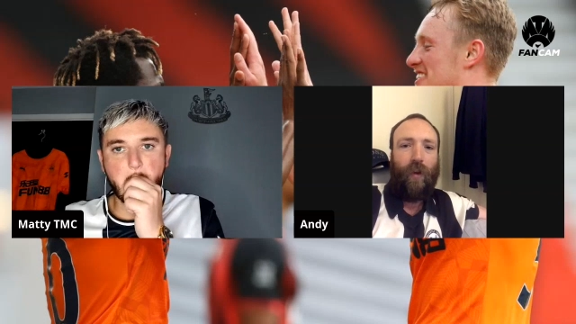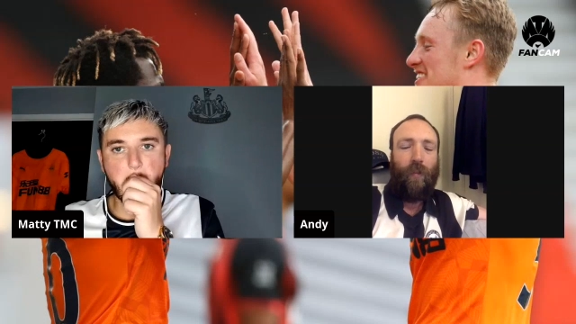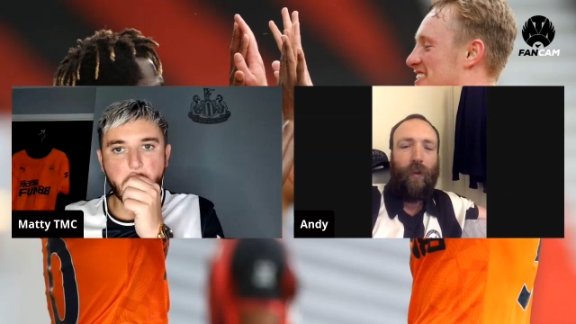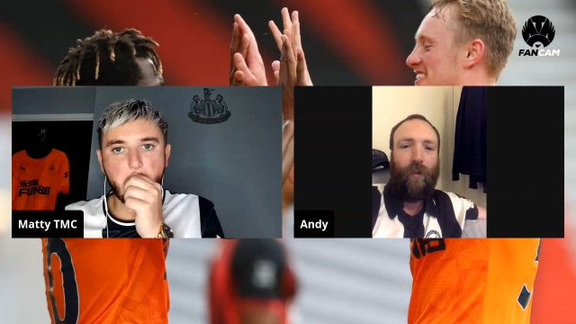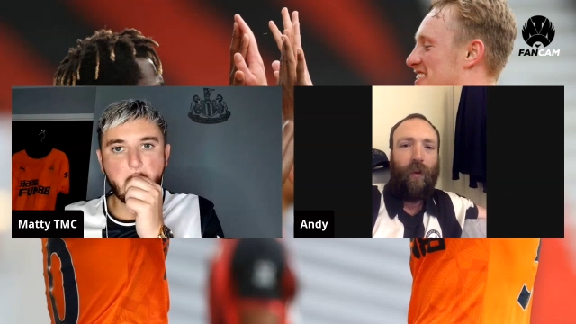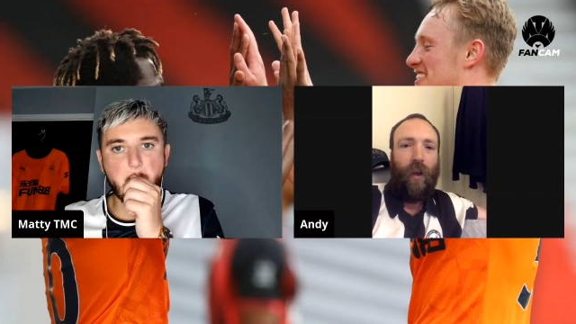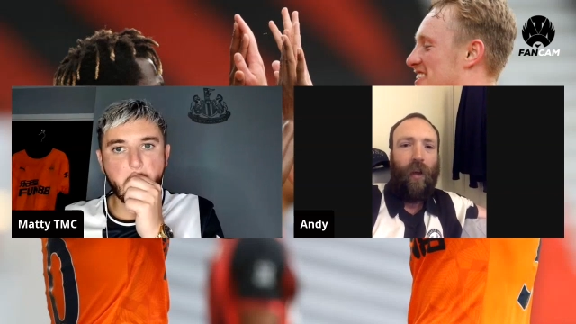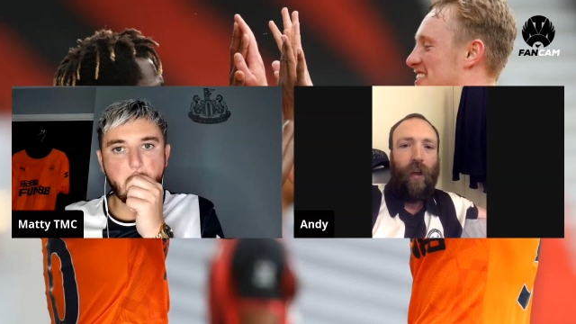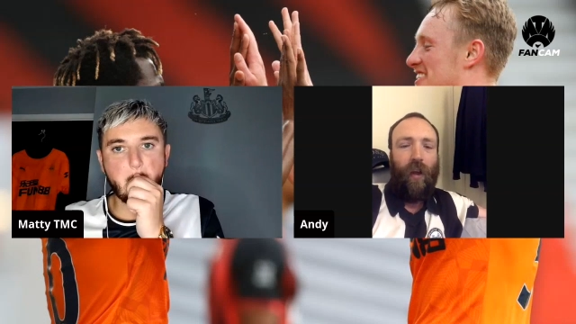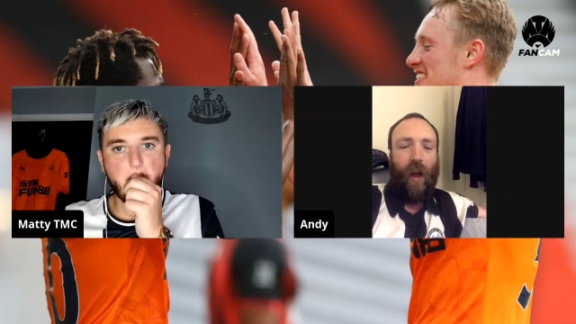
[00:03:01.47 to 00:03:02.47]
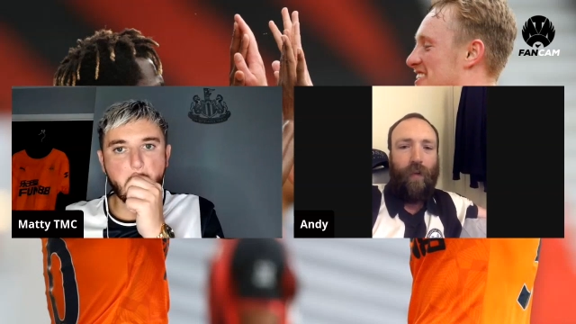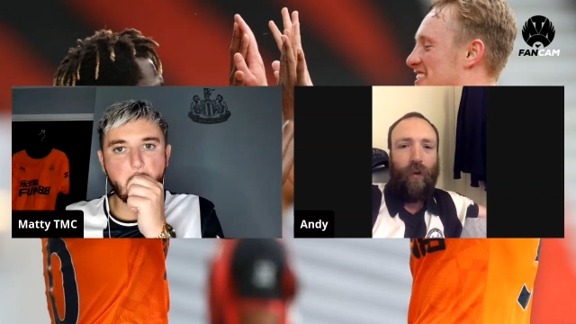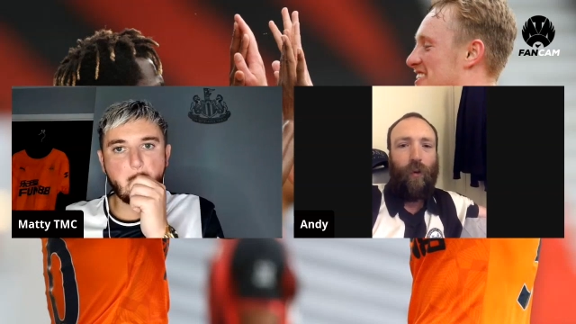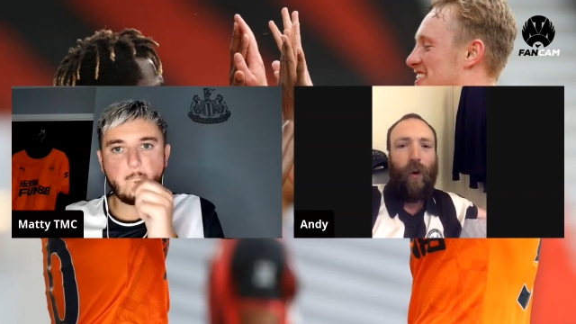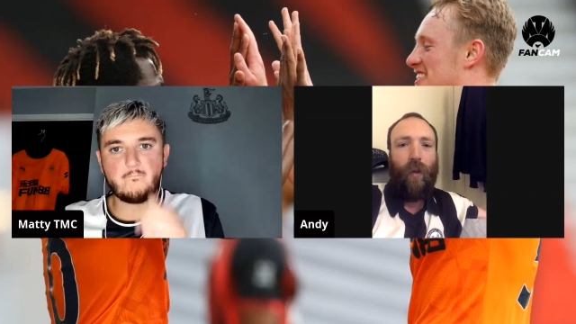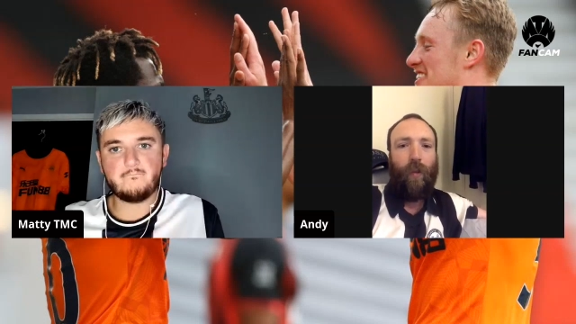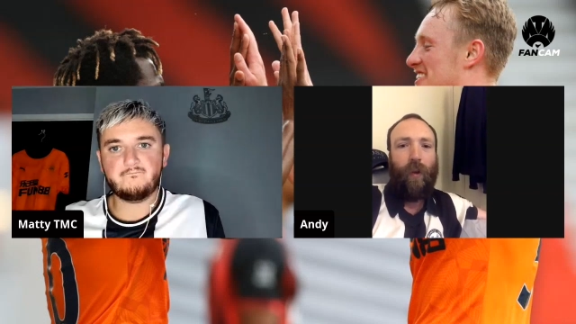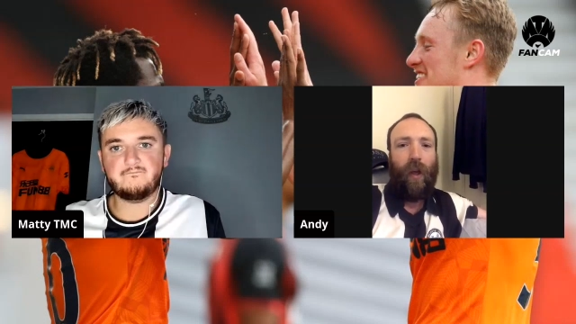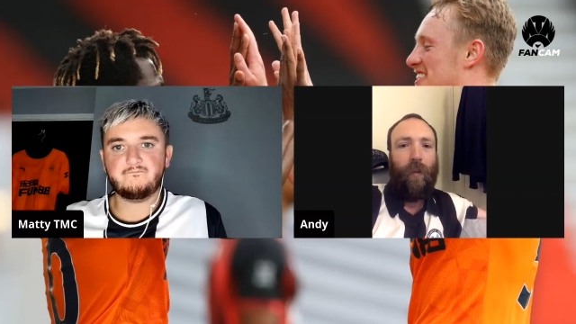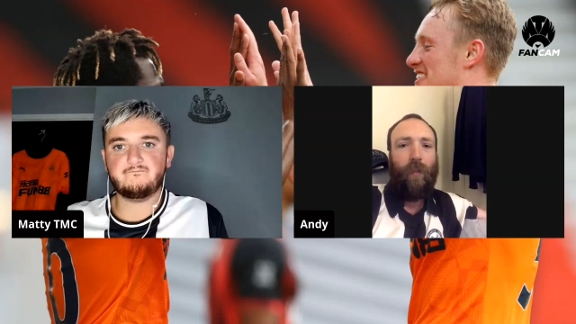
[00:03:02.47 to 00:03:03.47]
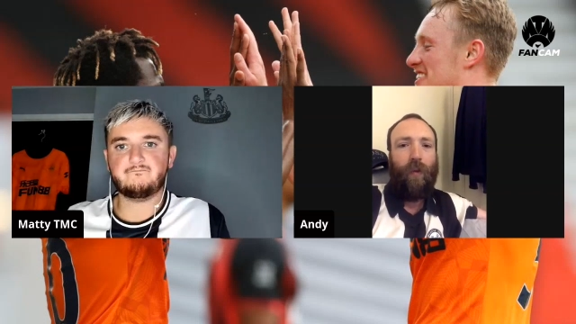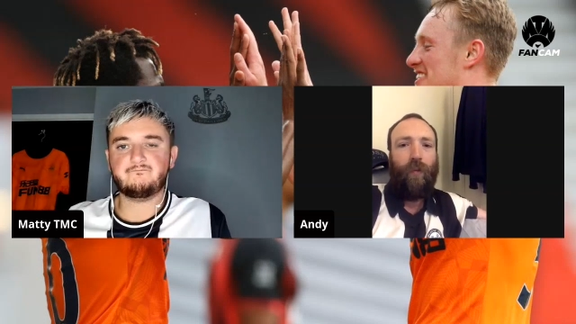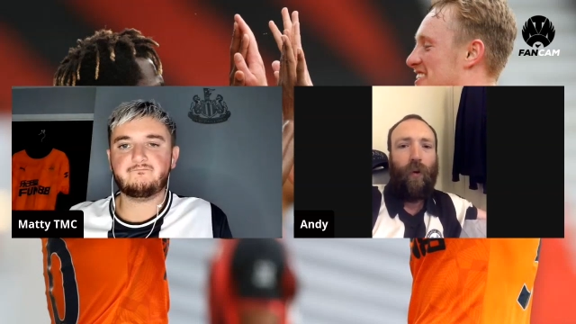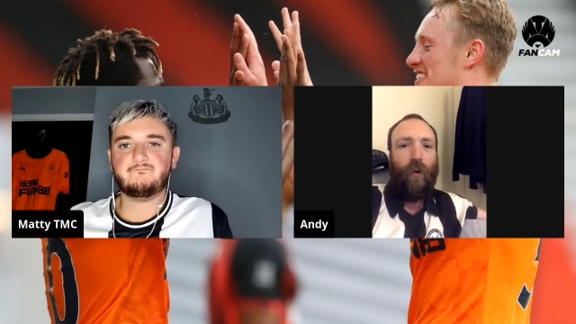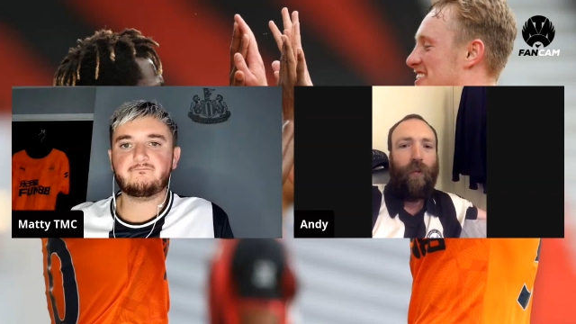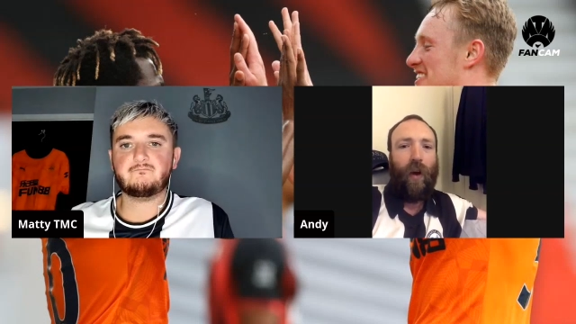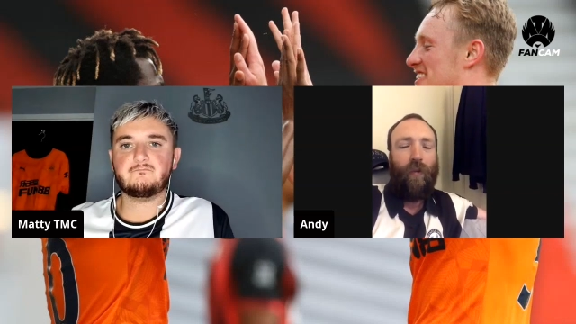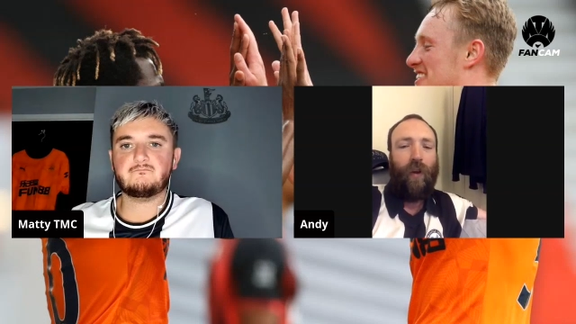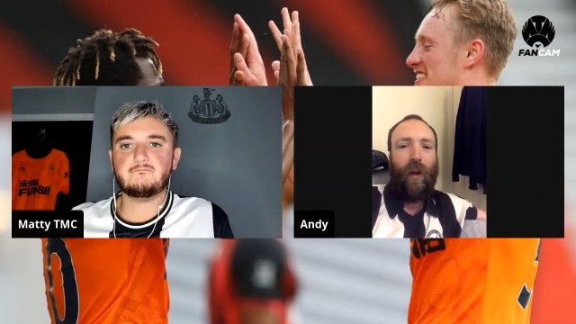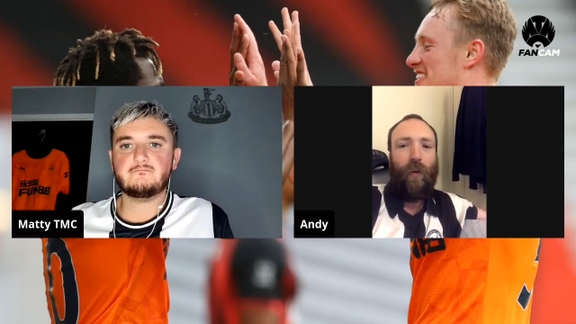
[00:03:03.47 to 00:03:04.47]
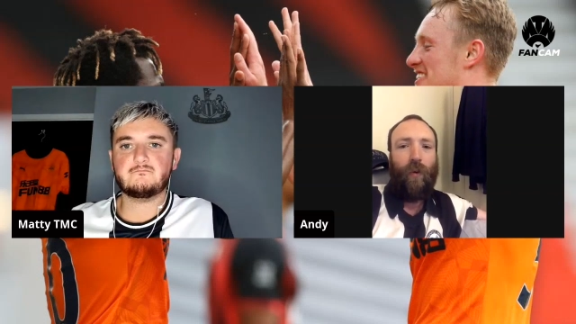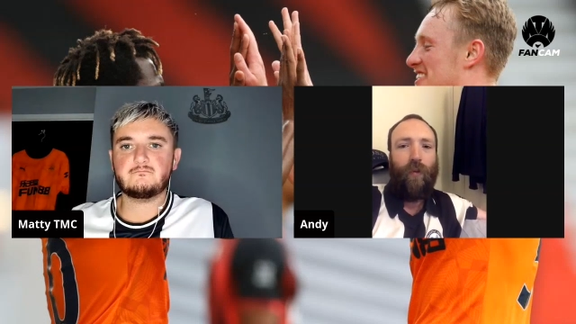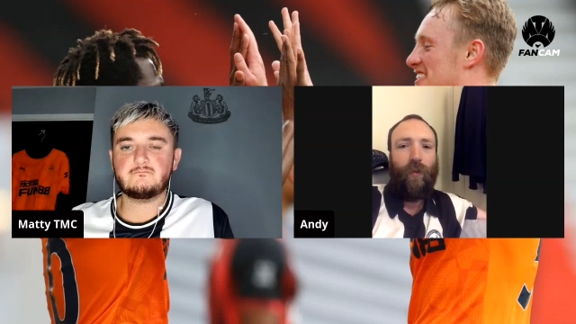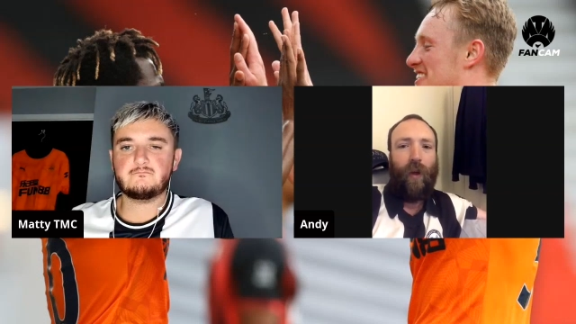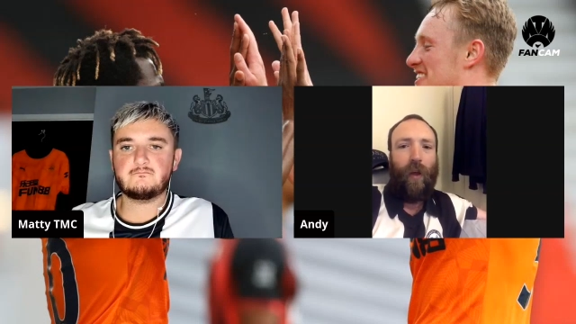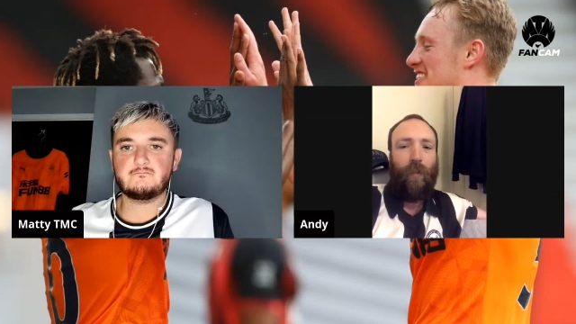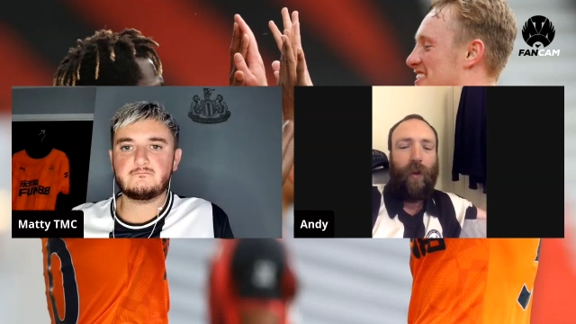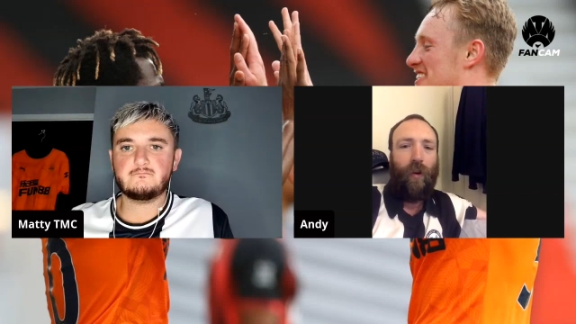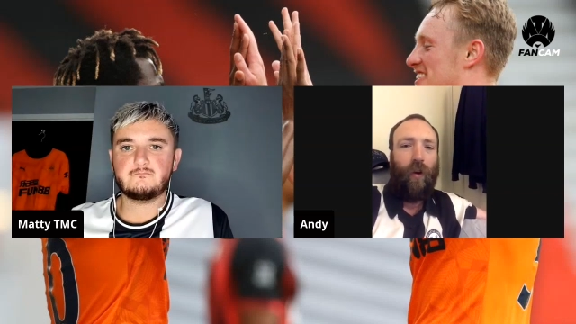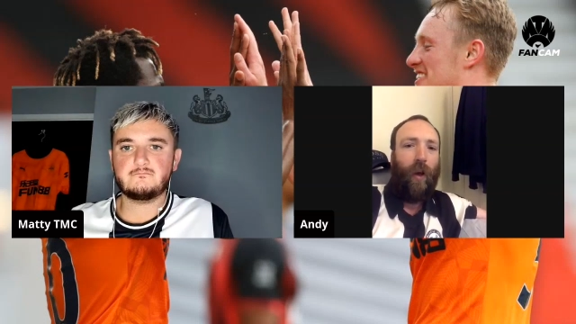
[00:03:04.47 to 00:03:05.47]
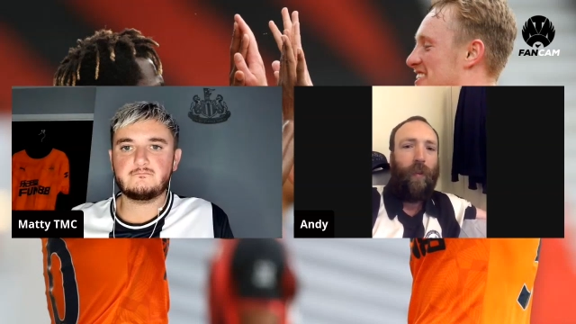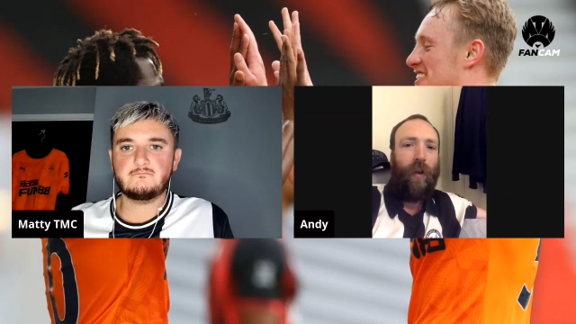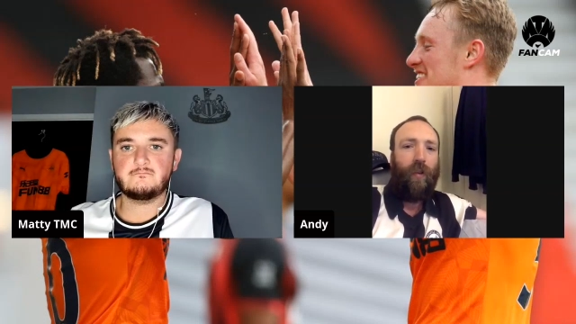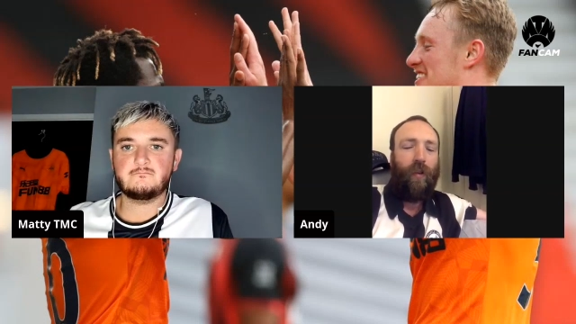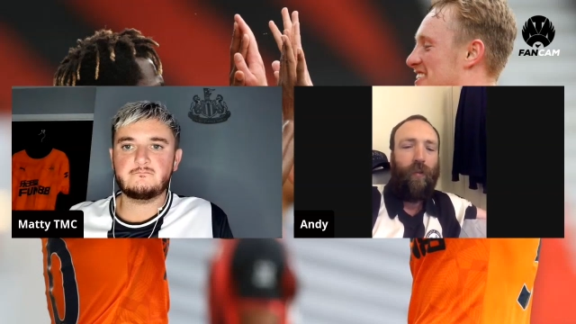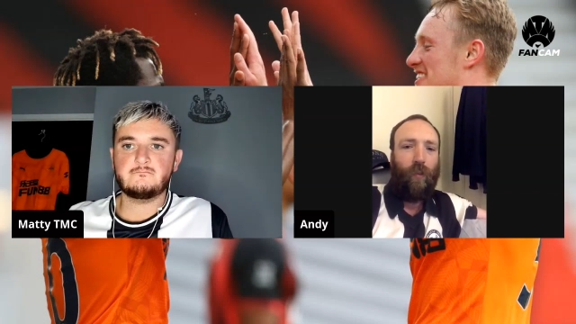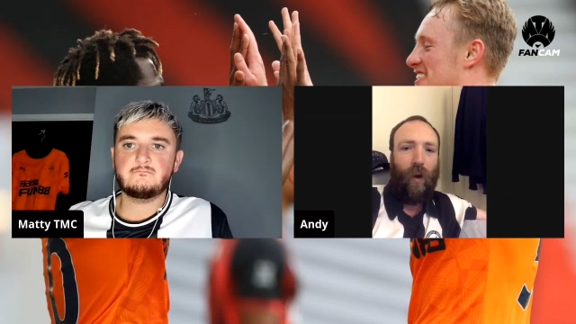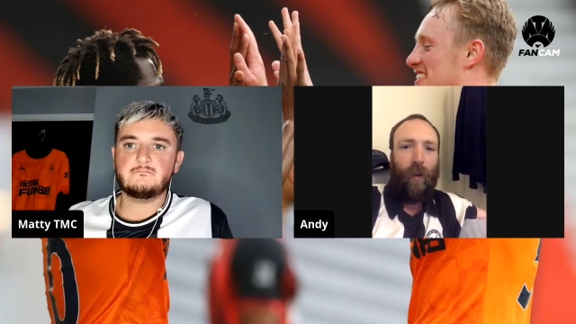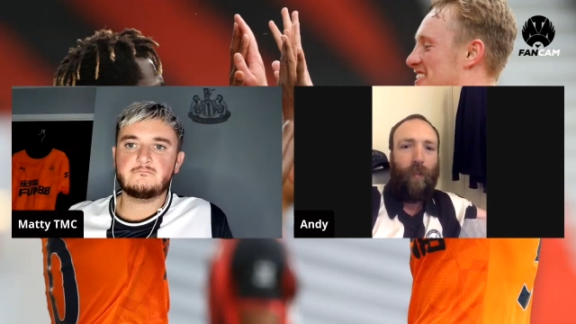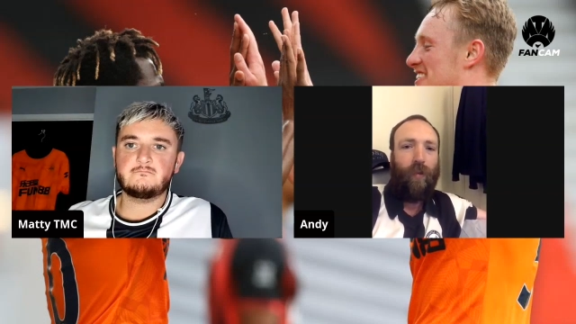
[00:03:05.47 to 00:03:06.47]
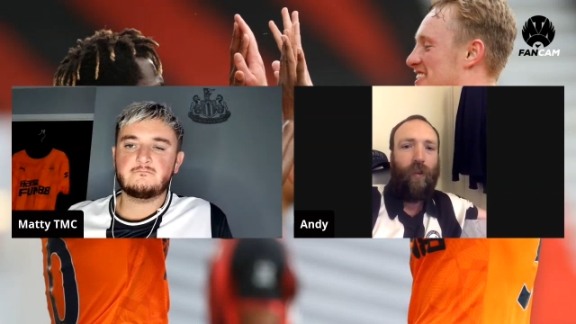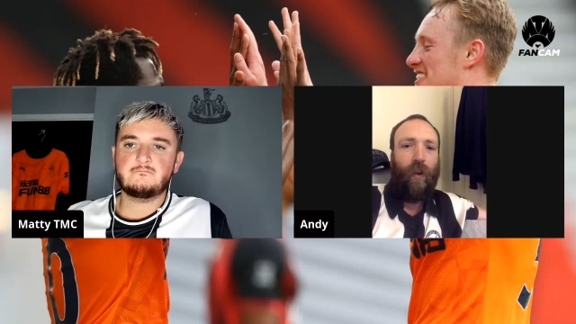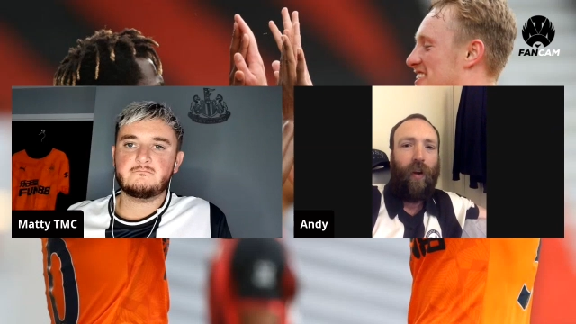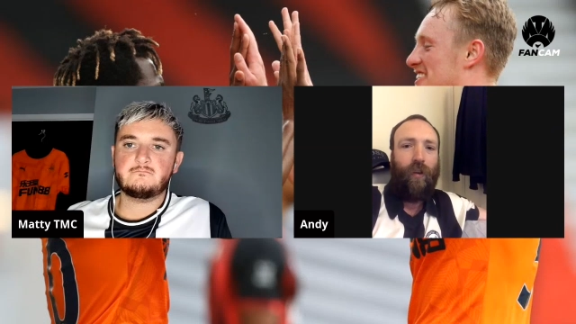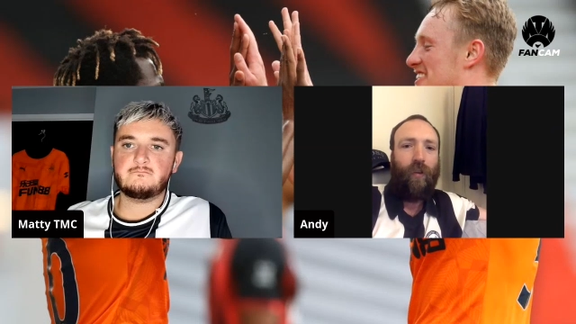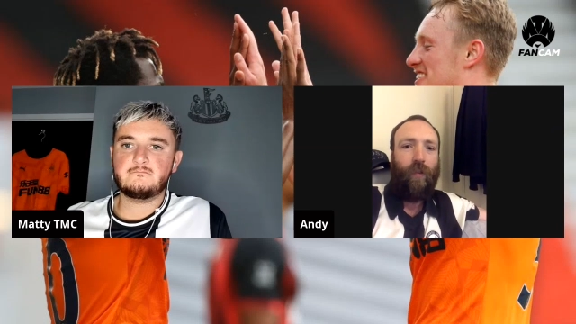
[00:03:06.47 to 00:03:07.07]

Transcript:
Speaker 1: but having to go at them and getting beat four or five nil, I would have uh, been a lot happier than what happened the other night.